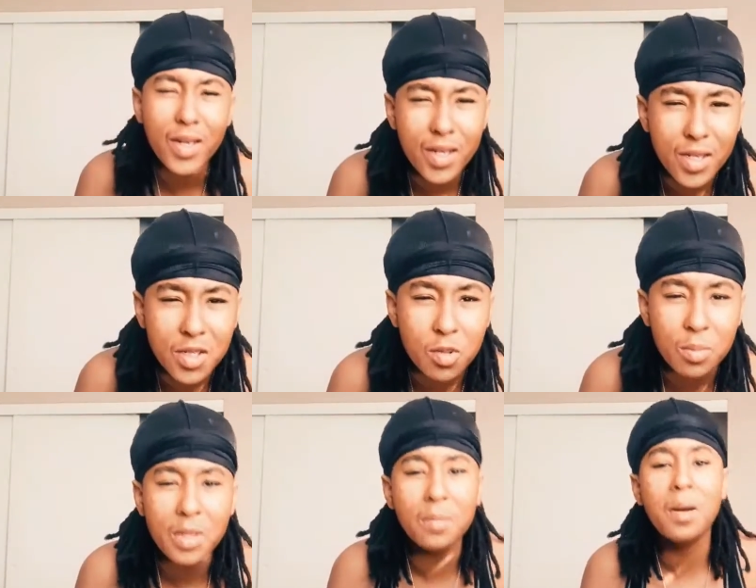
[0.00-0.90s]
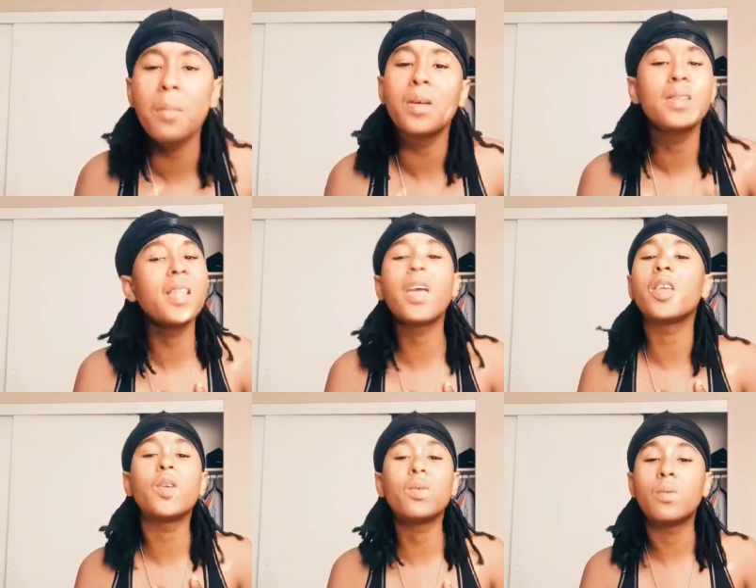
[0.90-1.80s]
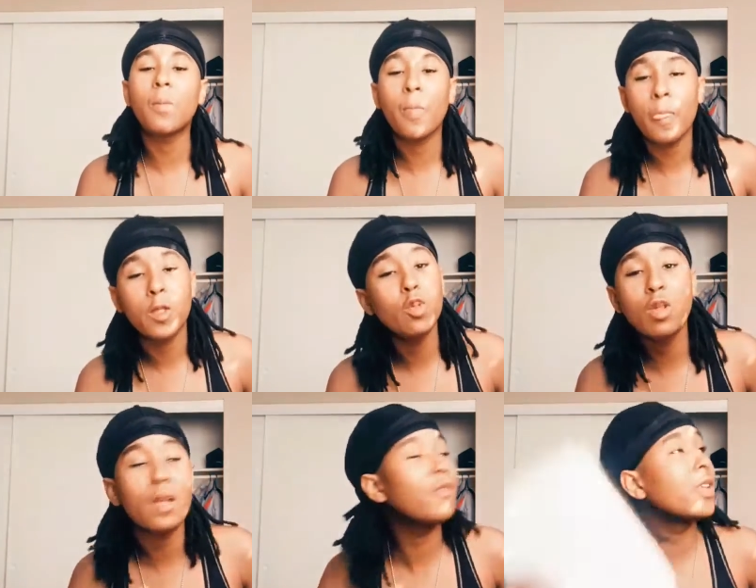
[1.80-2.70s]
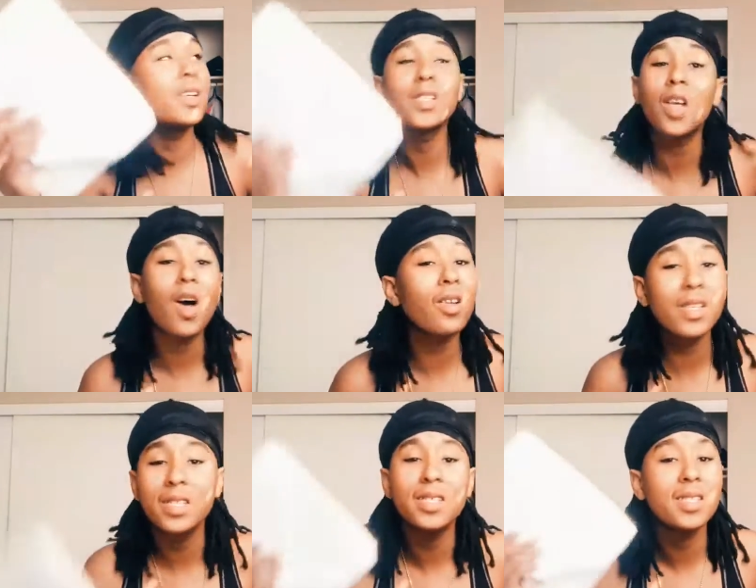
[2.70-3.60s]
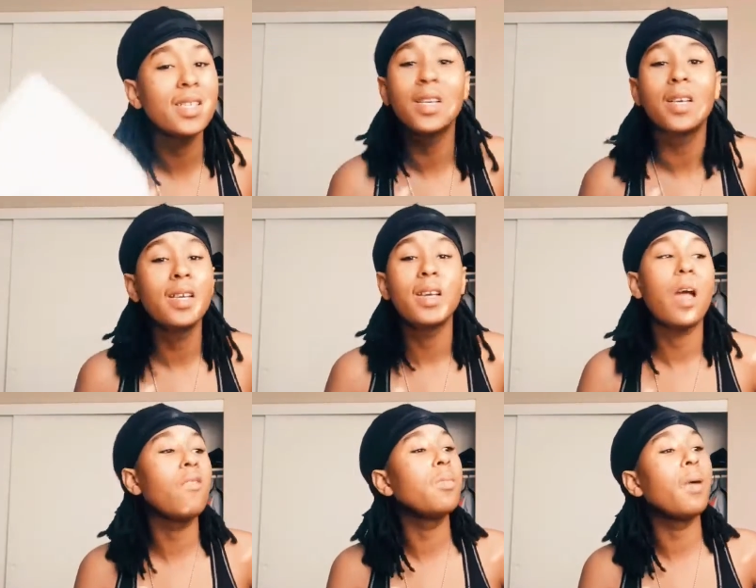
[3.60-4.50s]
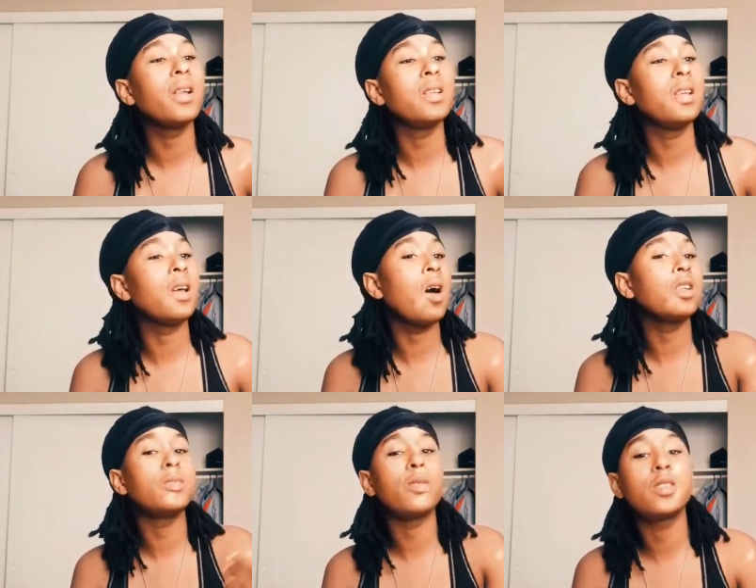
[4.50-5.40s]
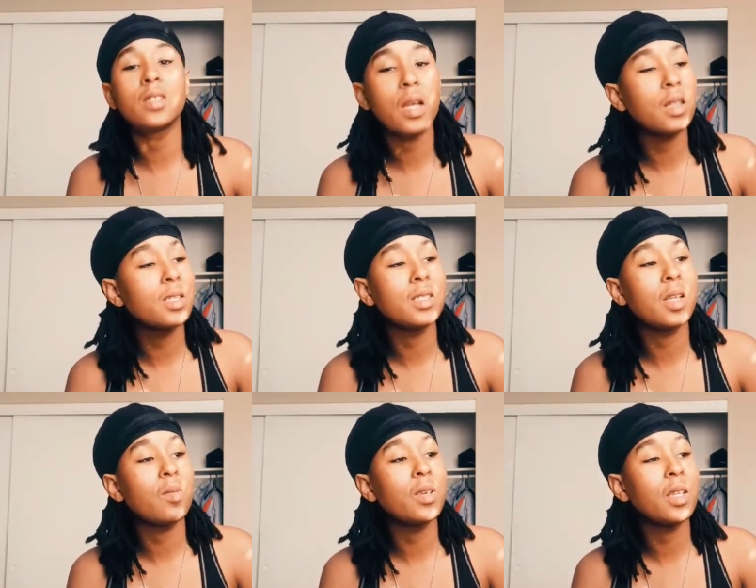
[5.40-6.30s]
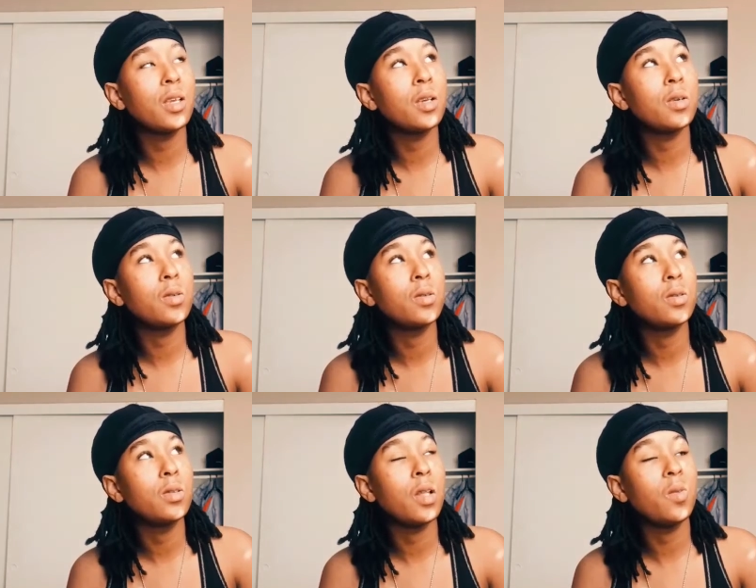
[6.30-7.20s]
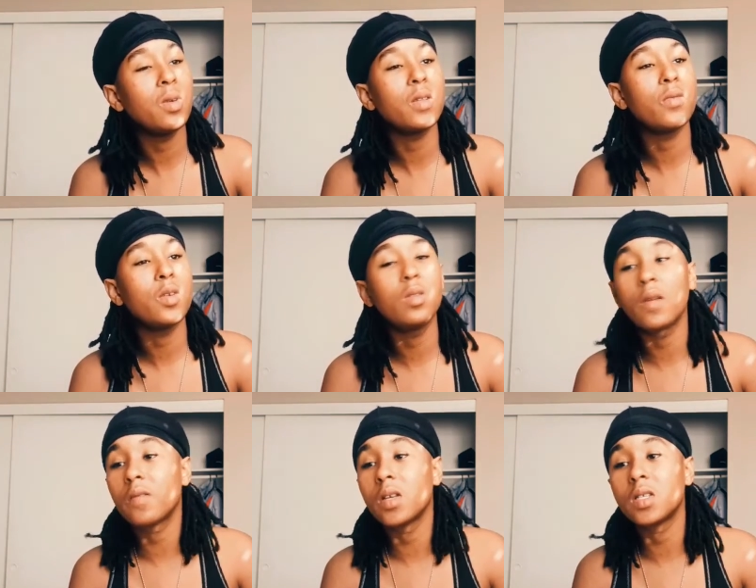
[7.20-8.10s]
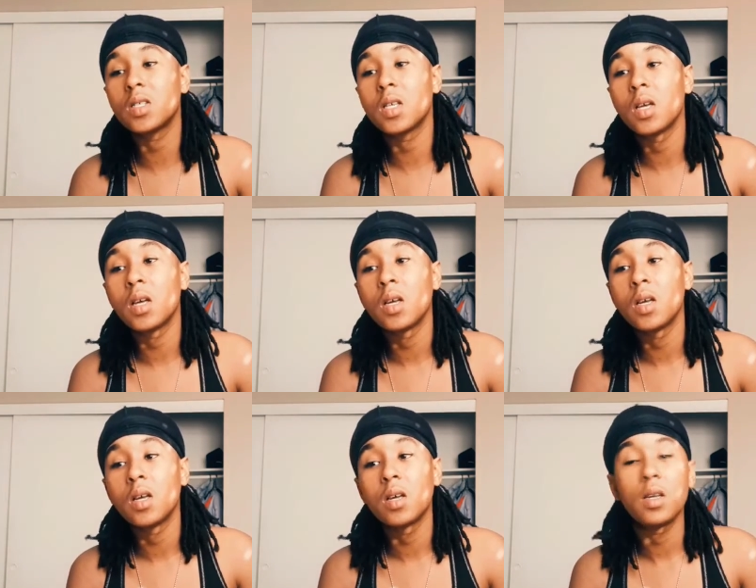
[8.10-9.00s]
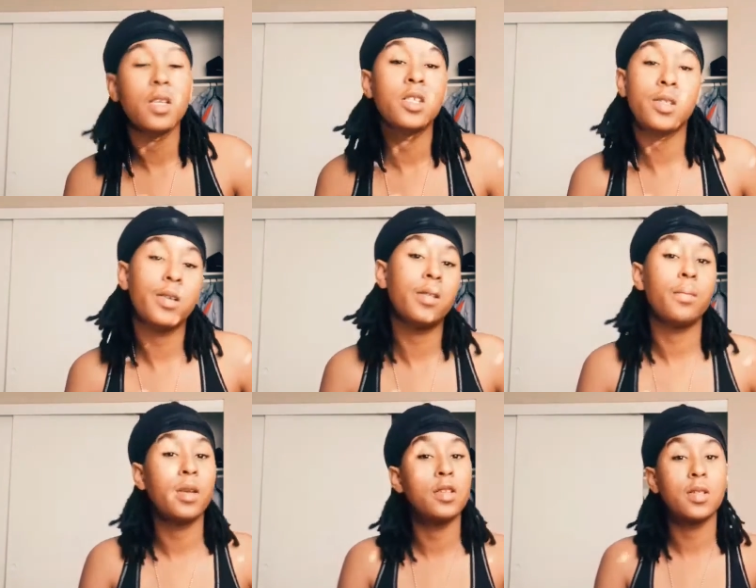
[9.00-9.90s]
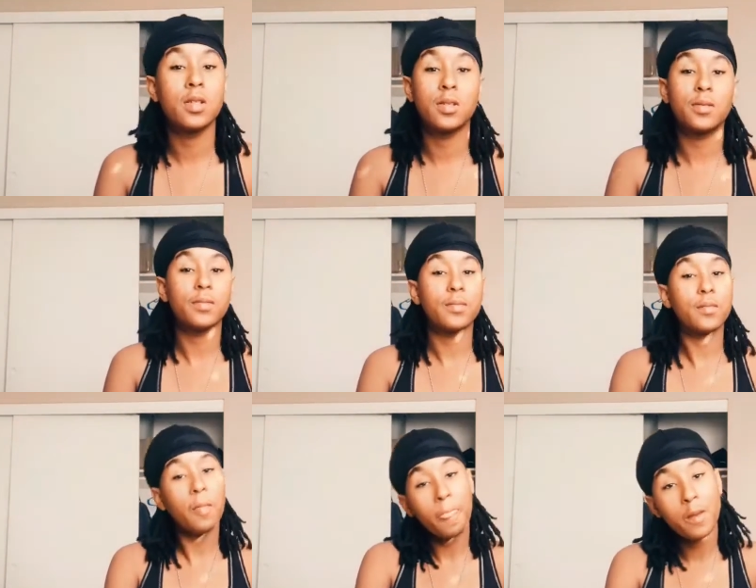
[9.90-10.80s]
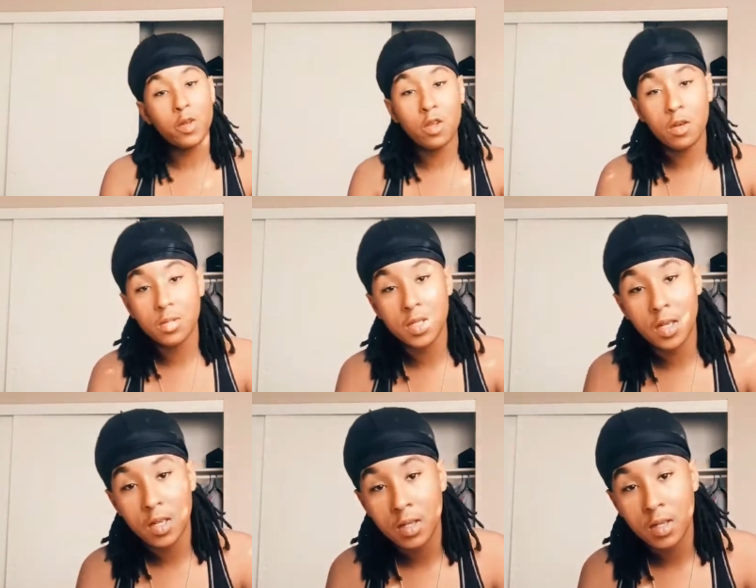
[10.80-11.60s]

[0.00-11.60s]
what it is with me, mama. Thank you. You left us all these, everybody, all these personalities. Like, what the hell? Like, what the fuck? You left us each other, basically. You know what I'm